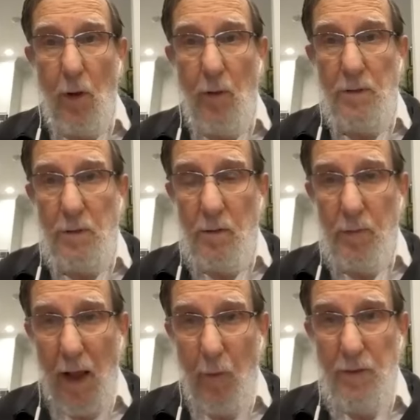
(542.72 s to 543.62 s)
those
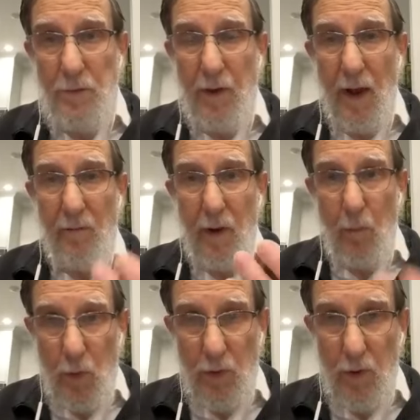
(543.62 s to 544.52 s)
powers, we have
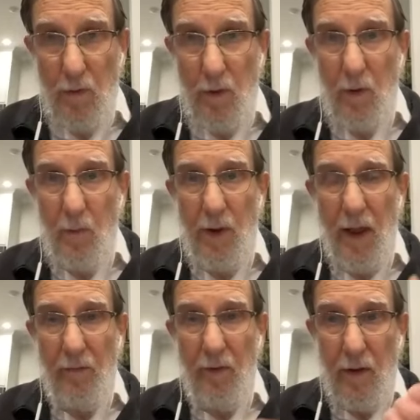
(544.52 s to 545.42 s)
Amuna, we
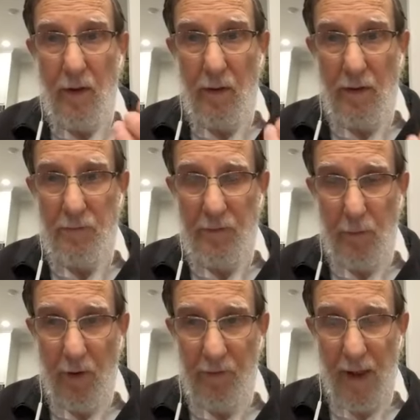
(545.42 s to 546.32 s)
have the
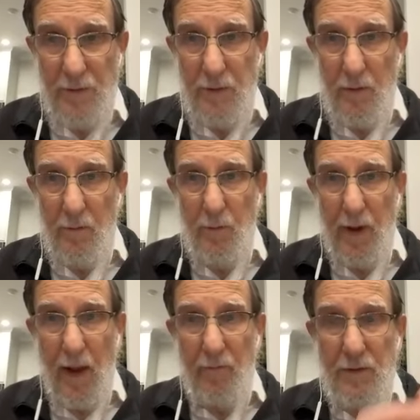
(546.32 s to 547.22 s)
Sphere of Chesed,
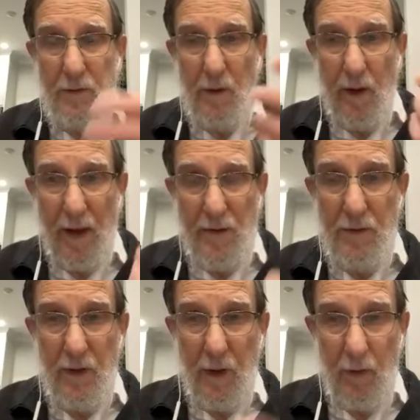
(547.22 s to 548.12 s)
we have the uh,
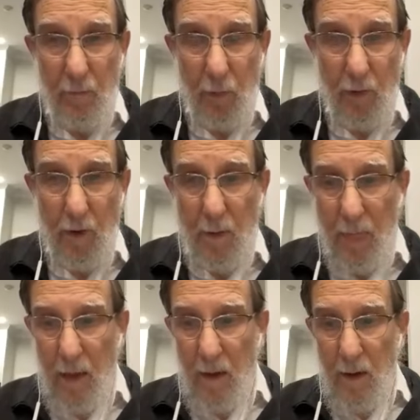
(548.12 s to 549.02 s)
Chesed and Gevura.
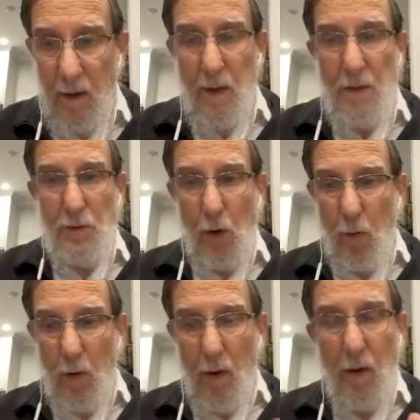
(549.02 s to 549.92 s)

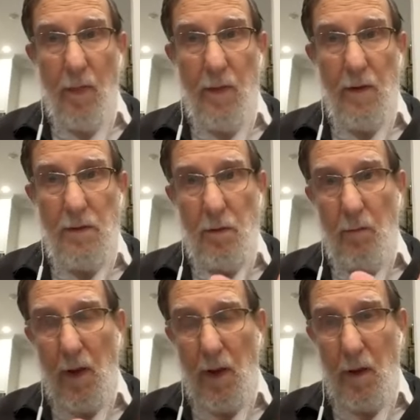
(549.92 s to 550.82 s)
So these
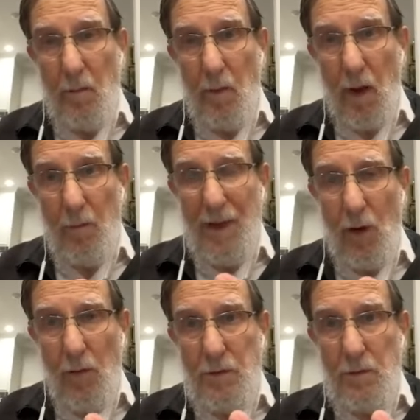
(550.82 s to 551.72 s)
many,
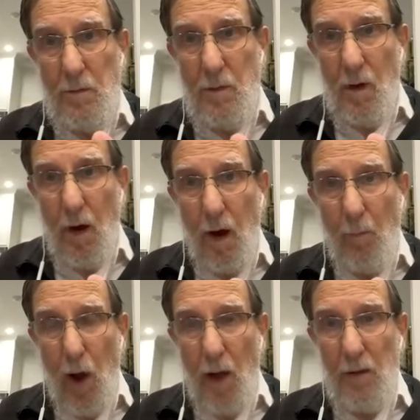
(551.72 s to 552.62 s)
Midos are
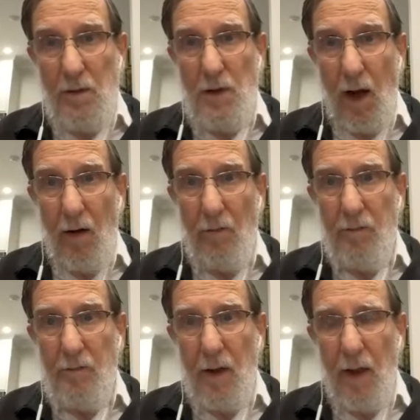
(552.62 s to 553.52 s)
models of
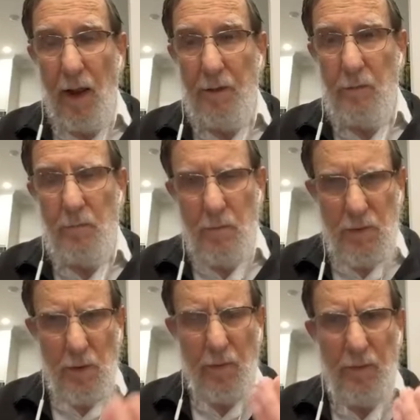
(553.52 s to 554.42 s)
and
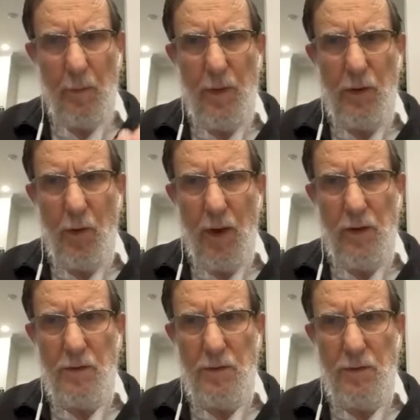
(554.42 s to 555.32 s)
sort of
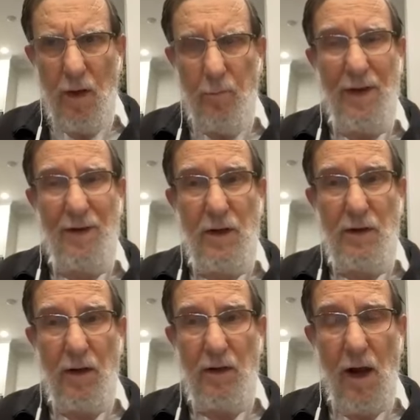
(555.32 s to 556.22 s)
diminutions of, but
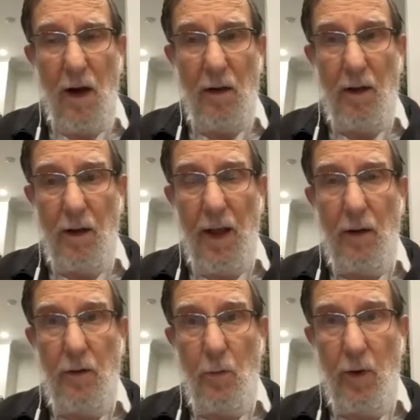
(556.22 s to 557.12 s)
entirely
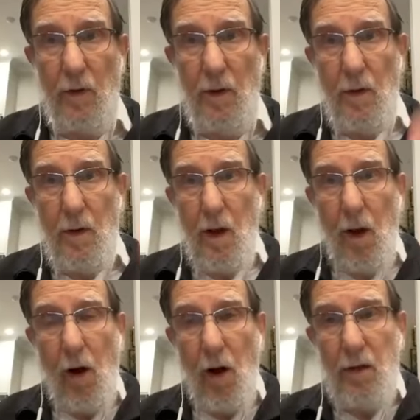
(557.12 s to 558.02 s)
connected with
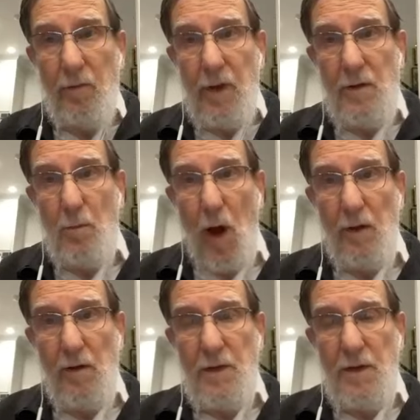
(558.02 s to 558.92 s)
all of these
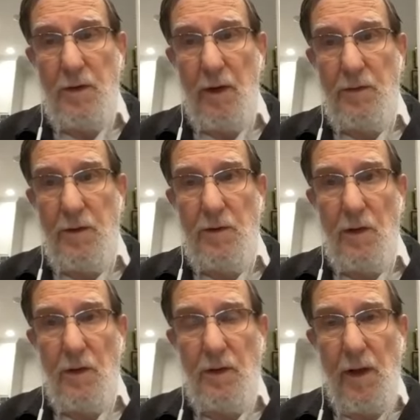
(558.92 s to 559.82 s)
models as they exist
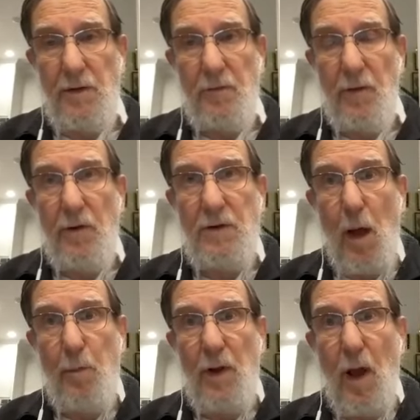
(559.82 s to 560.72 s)
in the 10 spheres
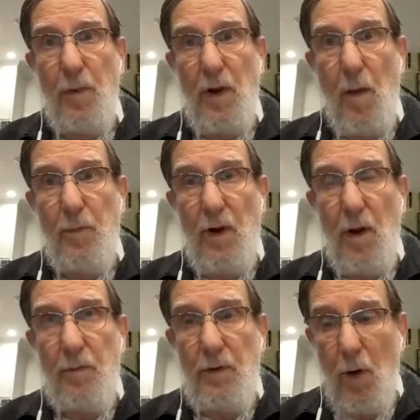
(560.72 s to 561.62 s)
up and up and up and
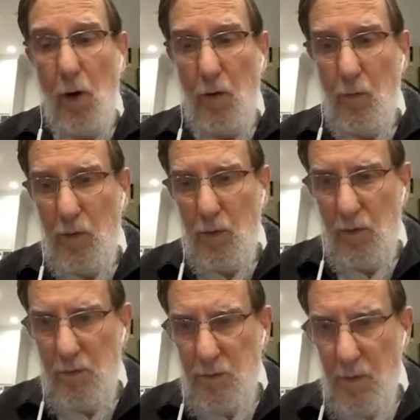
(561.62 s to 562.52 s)
up in all the
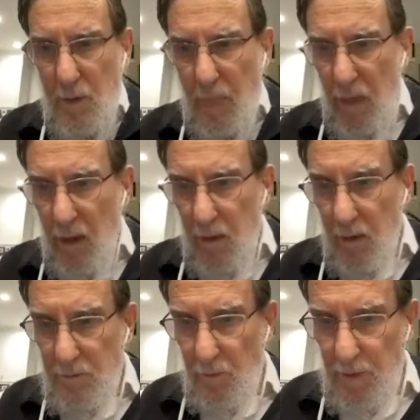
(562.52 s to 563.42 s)
worlds.
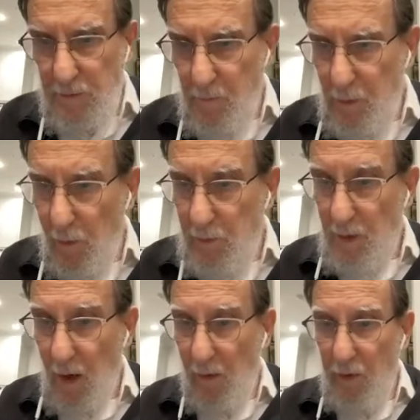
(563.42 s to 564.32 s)
So these
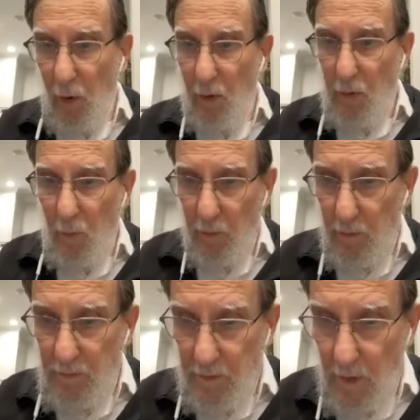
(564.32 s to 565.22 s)
midos are in all the
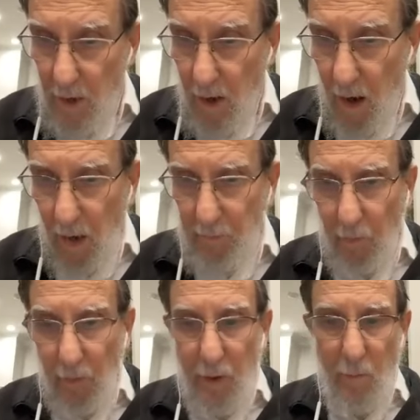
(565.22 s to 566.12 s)
worlds.
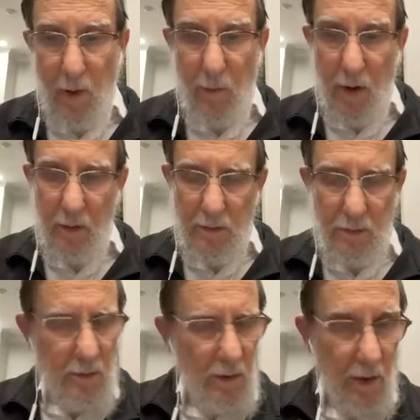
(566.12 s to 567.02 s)
Adhraim
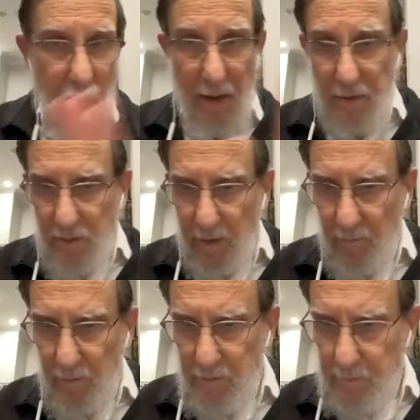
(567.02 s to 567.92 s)
hamaylas to the highest
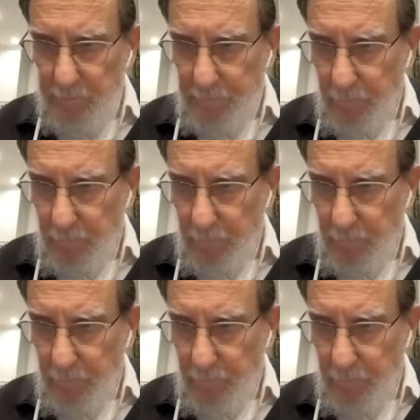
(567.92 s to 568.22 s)
levels.